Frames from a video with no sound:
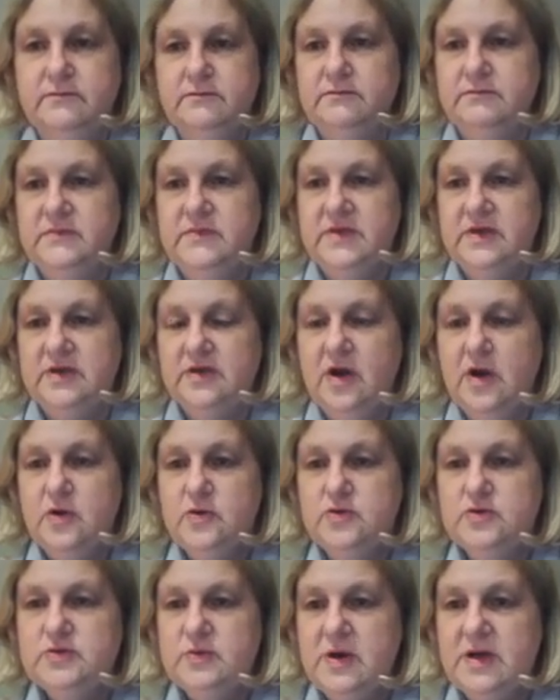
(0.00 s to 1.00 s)
the
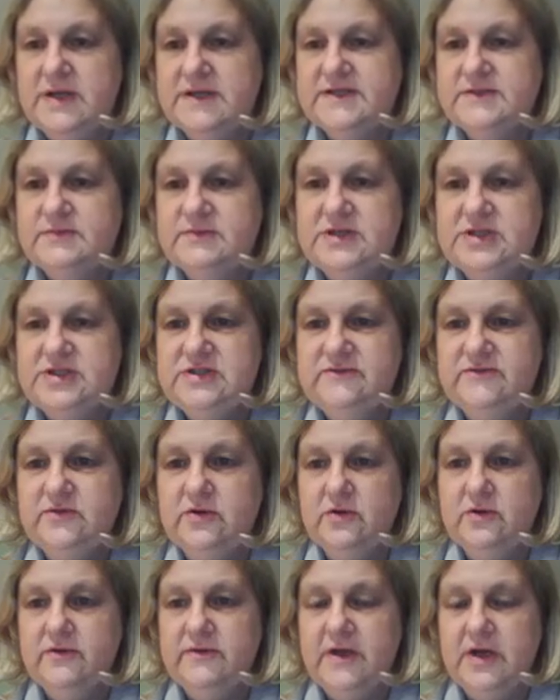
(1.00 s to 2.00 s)
gold ones, which you've
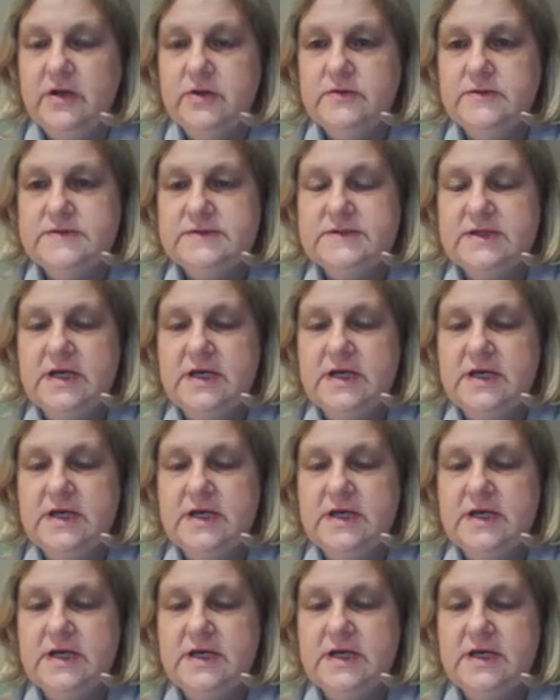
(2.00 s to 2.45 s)
got those